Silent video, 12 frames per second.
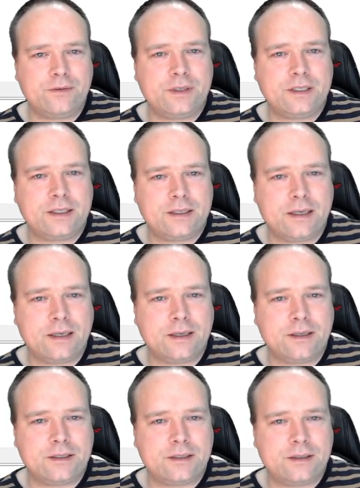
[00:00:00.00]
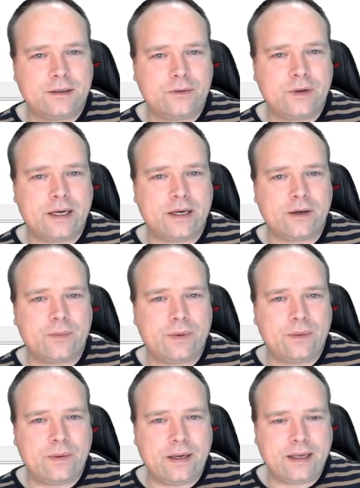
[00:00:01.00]
for instance, then I can just drag it up
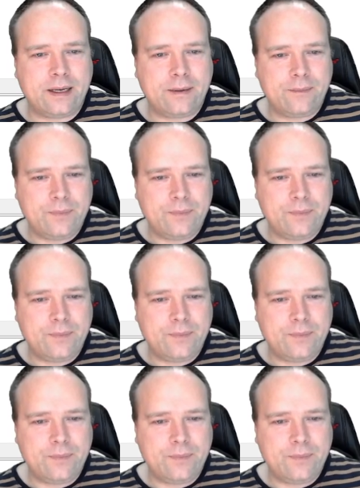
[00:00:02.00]
right there.